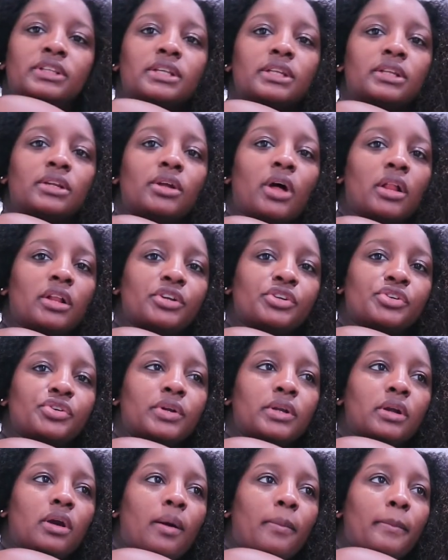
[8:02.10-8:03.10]
to the Dollar Tree
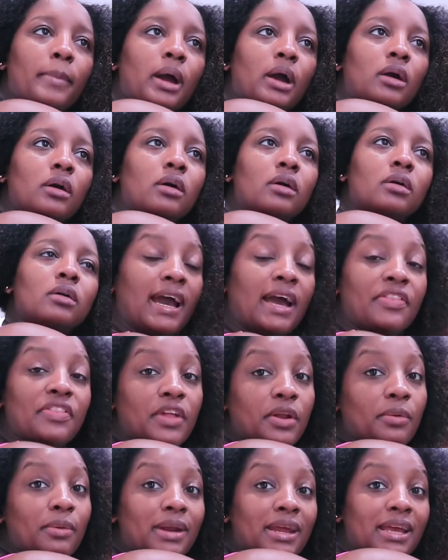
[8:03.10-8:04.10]
and come back. And
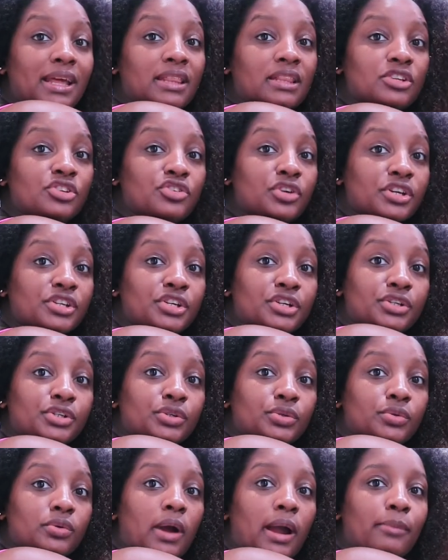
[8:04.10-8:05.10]
then when I get this dresser
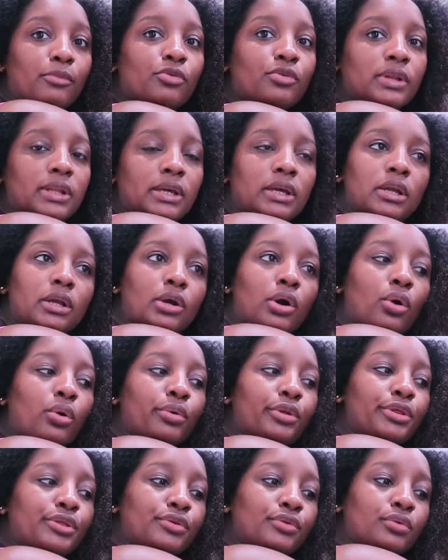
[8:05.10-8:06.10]
too, I'm really going to go
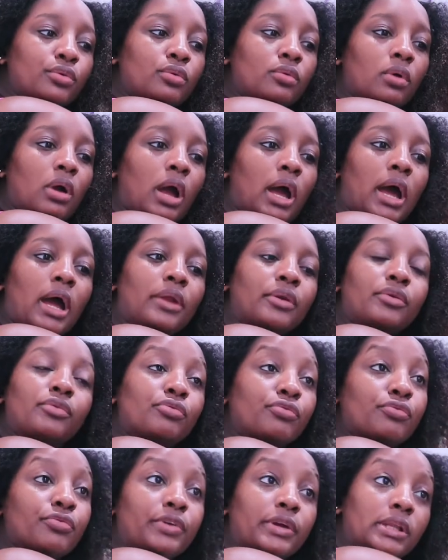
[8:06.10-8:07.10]
through and
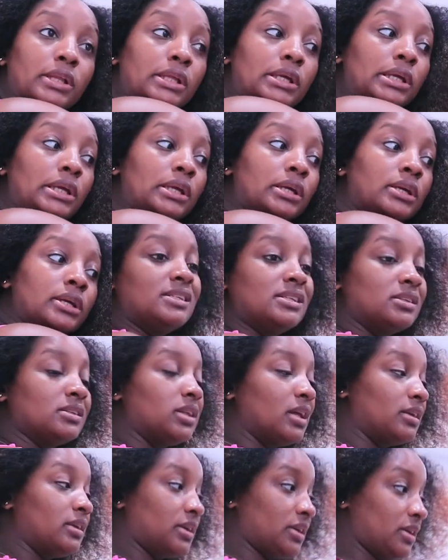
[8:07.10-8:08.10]
really
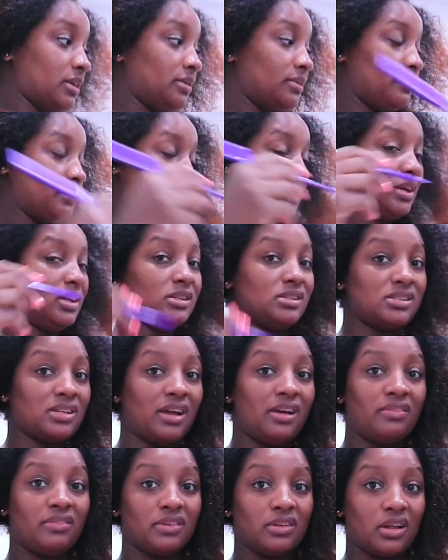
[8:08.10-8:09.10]
declutter because I
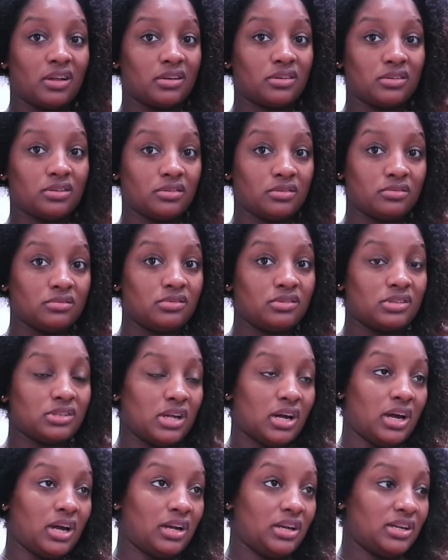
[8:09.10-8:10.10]
have a lot of clothes
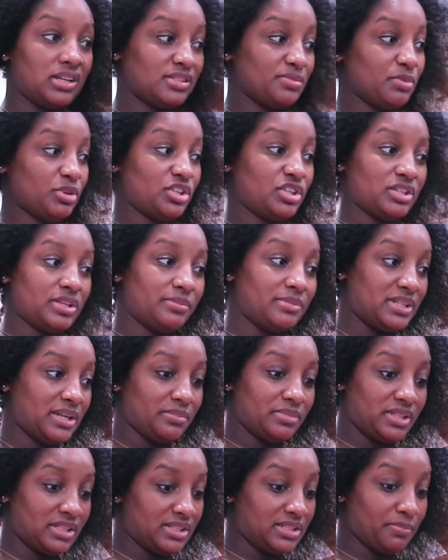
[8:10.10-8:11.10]
and as much as I'm
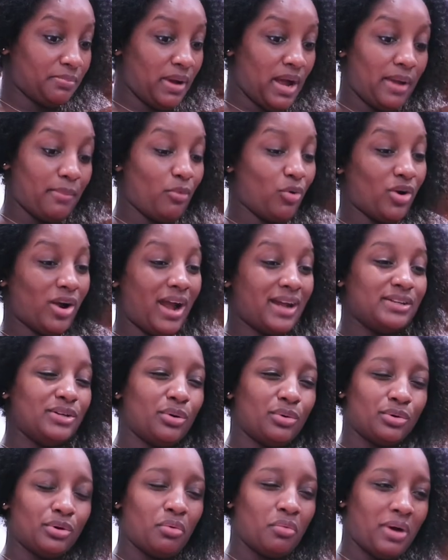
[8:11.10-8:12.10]
tempted to buy more, I
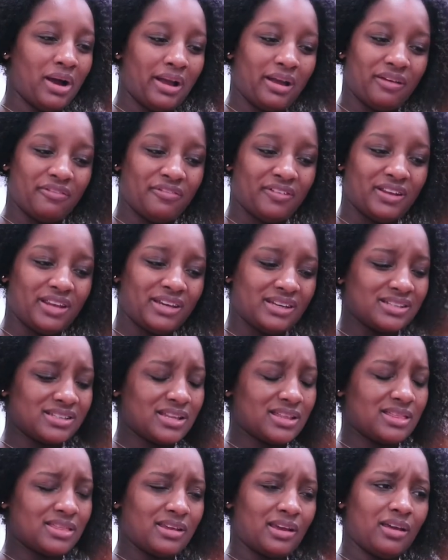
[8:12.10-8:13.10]
don't know why. I feel like it's a
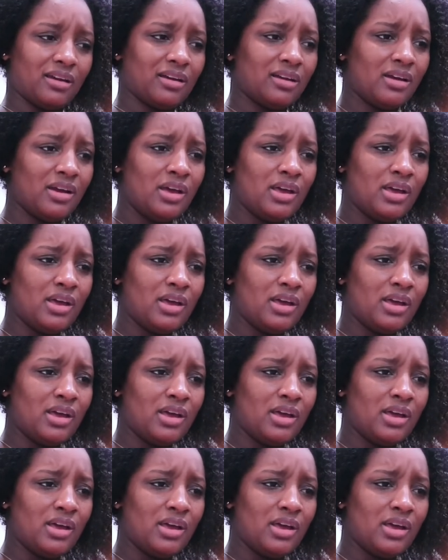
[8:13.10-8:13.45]
thing